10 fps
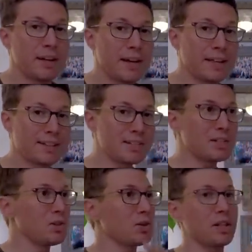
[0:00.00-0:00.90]
It
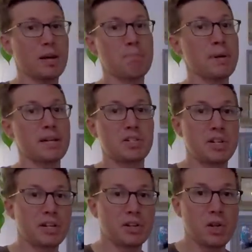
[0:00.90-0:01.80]
doesn't look like a big
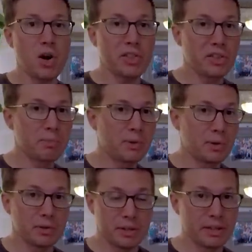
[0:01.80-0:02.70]
sheet of cloth in the,
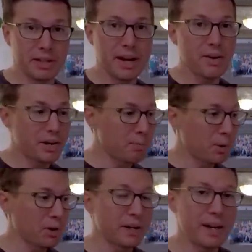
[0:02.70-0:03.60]
in the air
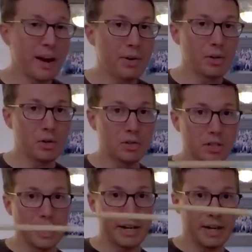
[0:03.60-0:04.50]
anymore. Now it looks
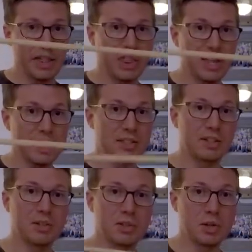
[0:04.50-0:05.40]
like this.
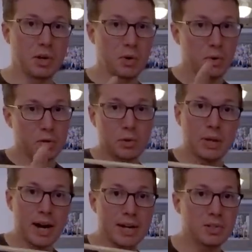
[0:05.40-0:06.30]
So you
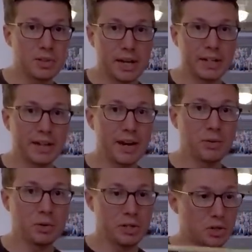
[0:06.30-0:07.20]
guys are laying
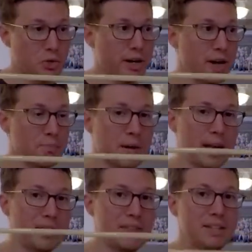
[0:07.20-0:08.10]
down looking straight up,
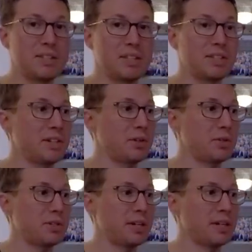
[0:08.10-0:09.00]
and this is the sail you
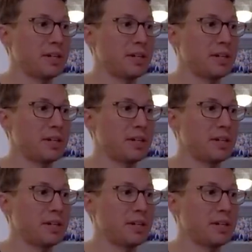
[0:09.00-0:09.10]
see.